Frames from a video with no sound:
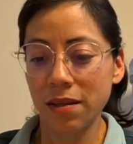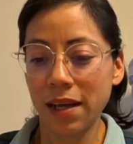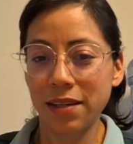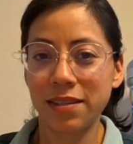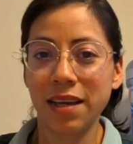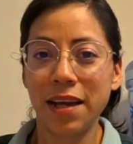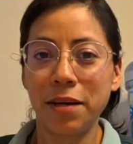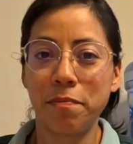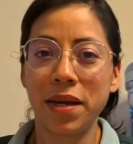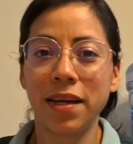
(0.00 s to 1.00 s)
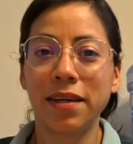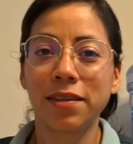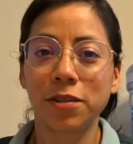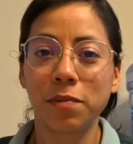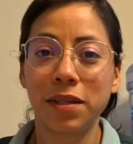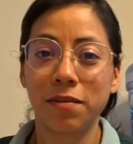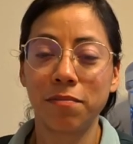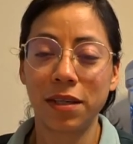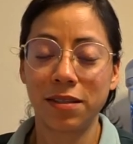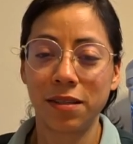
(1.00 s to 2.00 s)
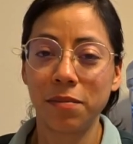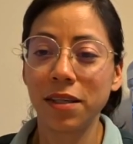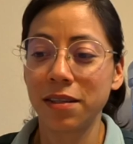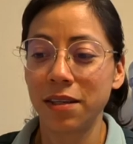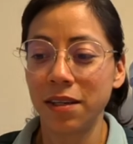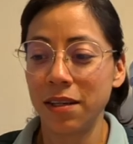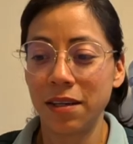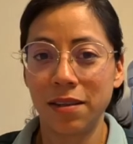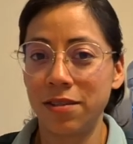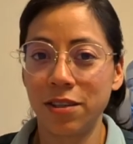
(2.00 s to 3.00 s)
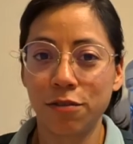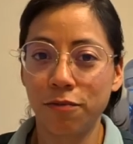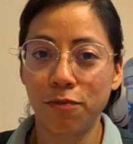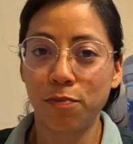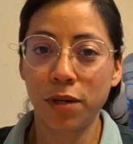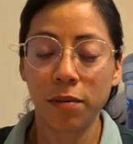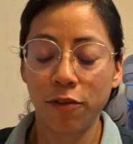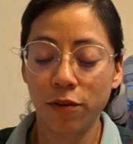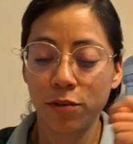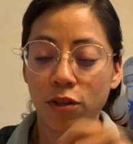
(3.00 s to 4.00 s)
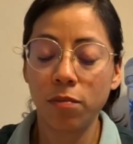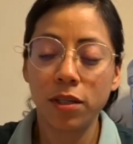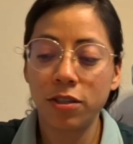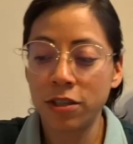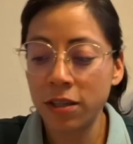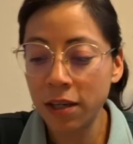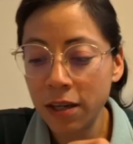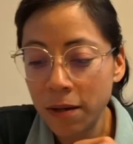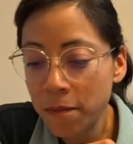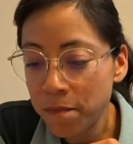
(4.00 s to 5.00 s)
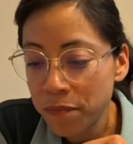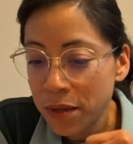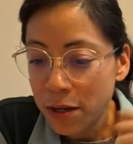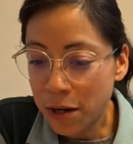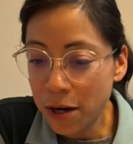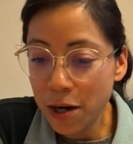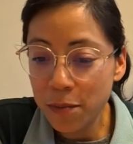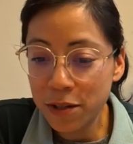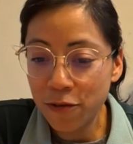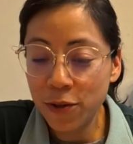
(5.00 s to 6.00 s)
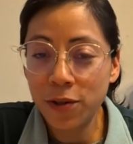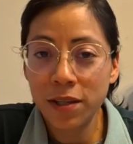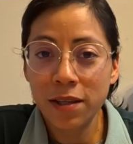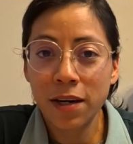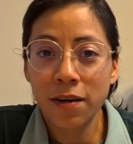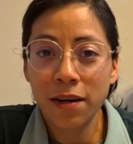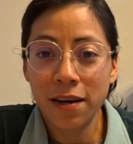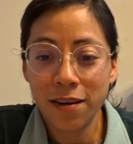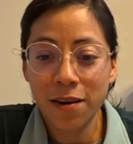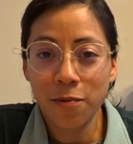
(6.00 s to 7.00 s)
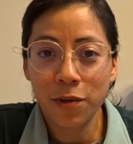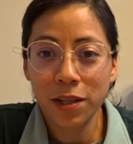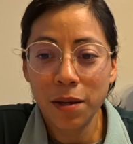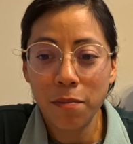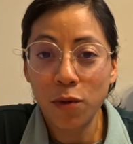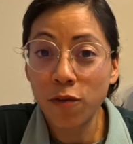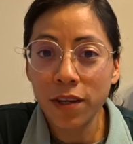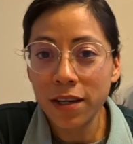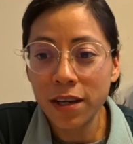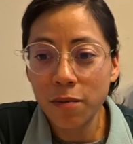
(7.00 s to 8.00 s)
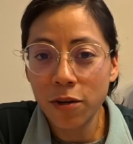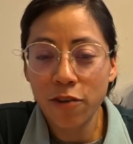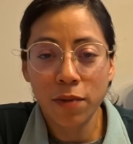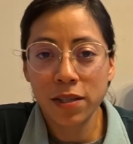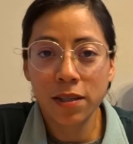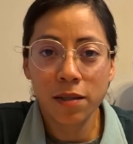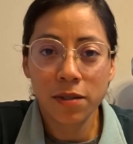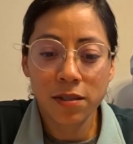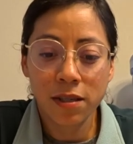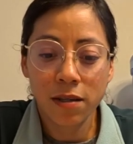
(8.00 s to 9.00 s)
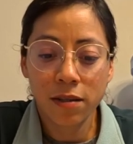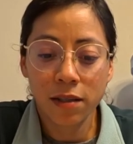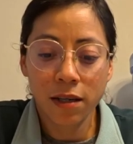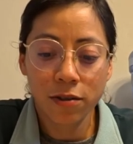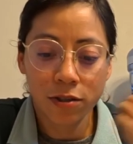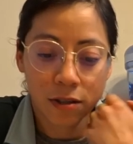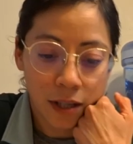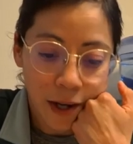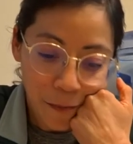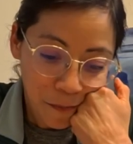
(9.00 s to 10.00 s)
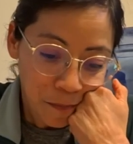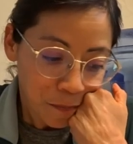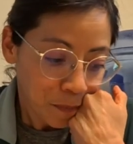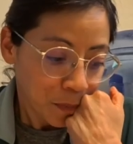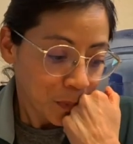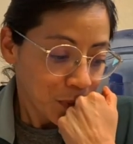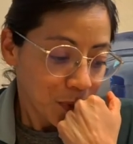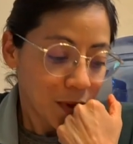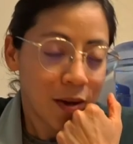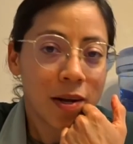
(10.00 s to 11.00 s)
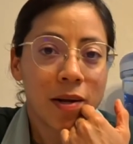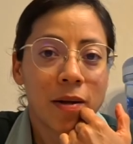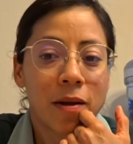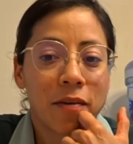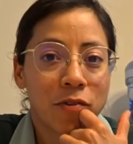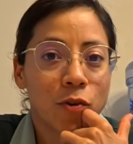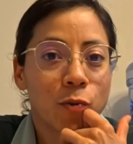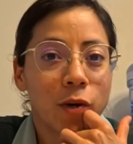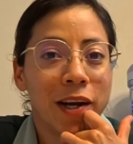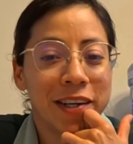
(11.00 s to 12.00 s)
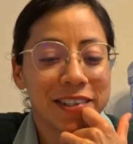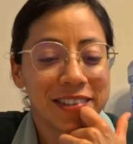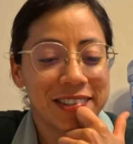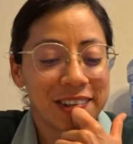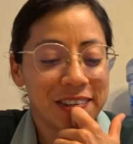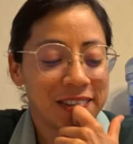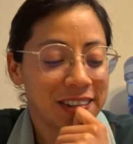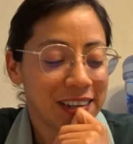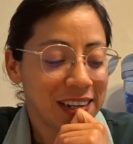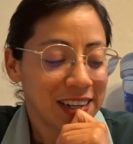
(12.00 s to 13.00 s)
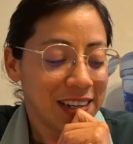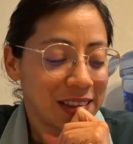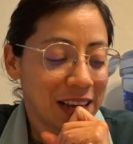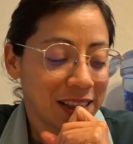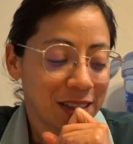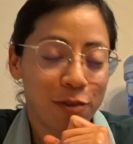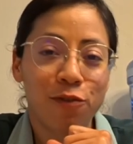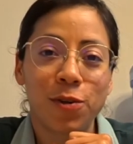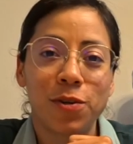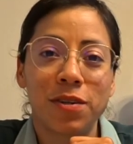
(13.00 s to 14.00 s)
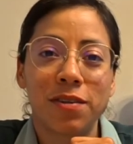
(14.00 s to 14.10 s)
side pain, a little bit in my stomach, just probably from so much carbs and food in there and not really moving anymore. I've basically been sitting on the couch all day after the run, so I think the food